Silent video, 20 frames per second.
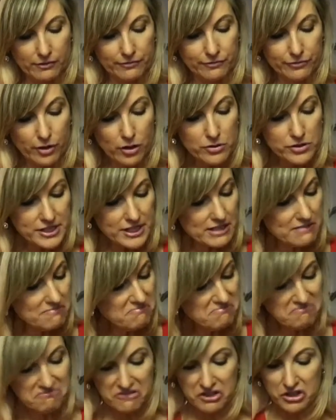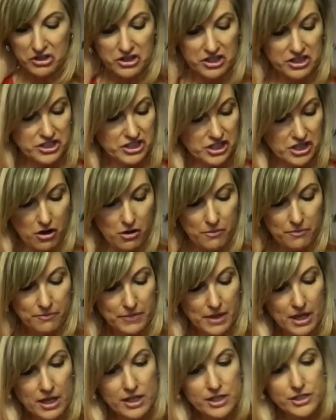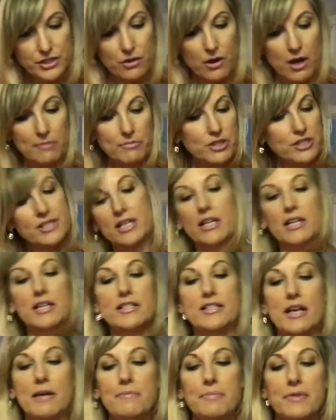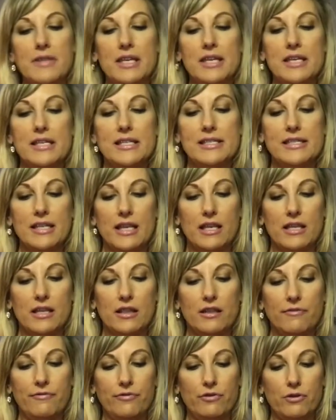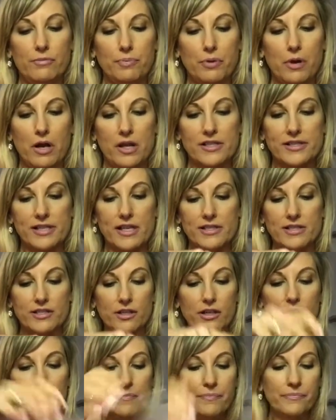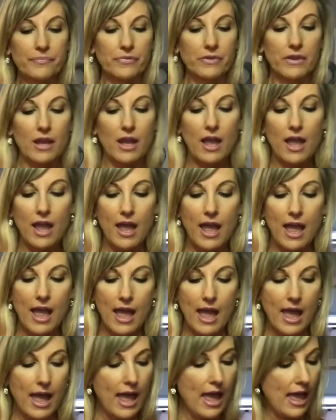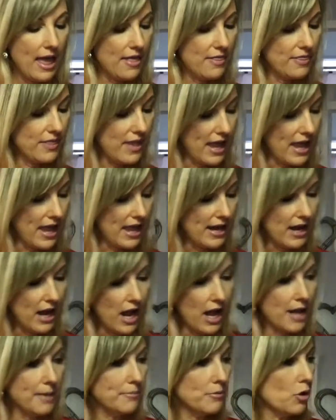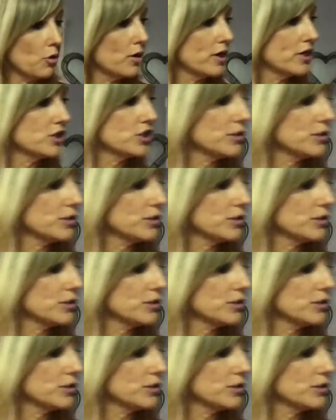frozen, you're good to go. So I'm just gonna dump these in the food processor. And then I'm going